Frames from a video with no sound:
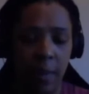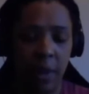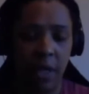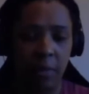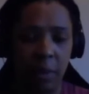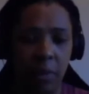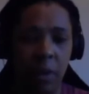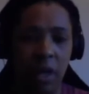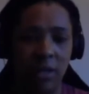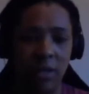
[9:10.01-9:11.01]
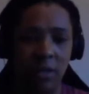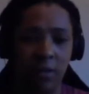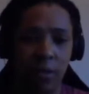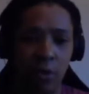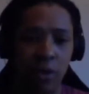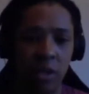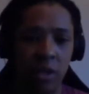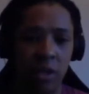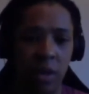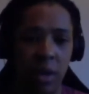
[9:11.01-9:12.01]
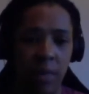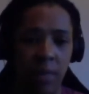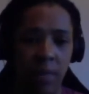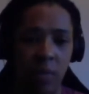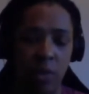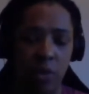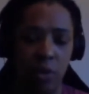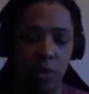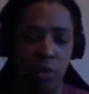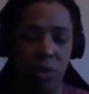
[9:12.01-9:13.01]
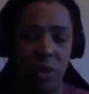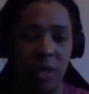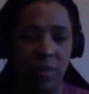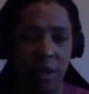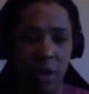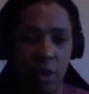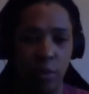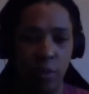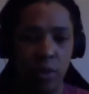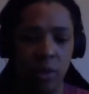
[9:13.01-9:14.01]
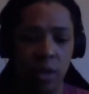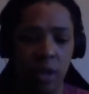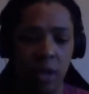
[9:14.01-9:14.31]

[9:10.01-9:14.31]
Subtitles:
But people are still forced to leave their homes,